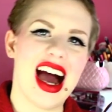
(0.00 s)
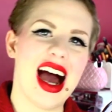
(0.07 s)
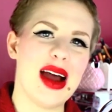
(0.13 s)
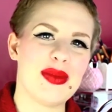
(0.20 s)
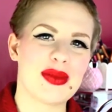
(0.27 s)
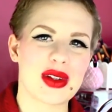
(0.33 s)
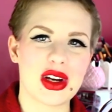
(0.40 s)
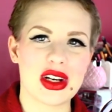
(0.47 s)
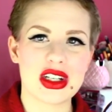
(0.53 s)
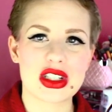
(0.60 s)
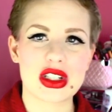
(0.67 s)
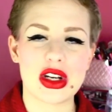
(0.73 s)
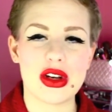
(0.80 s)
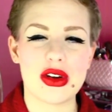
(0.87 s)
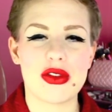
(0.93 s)
I'm going to
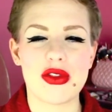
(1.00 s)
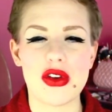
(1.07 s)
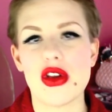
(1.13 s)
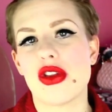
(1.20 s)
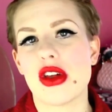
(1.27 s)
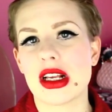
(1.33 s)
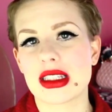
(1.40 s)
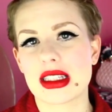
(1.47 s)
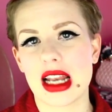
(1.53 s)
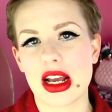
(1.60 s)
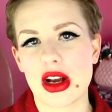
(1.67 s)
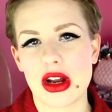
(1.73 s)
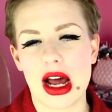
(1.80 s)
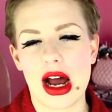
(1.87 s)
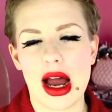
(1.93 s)
show you a few things that
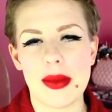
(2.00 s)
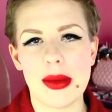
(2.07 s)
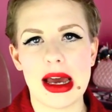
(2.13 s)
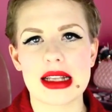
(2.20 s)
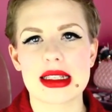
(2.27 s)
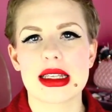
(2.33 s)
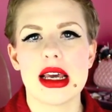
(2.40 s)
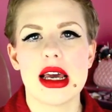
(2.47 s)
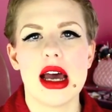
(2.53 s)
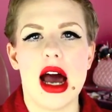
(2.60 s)
I got at IMATS.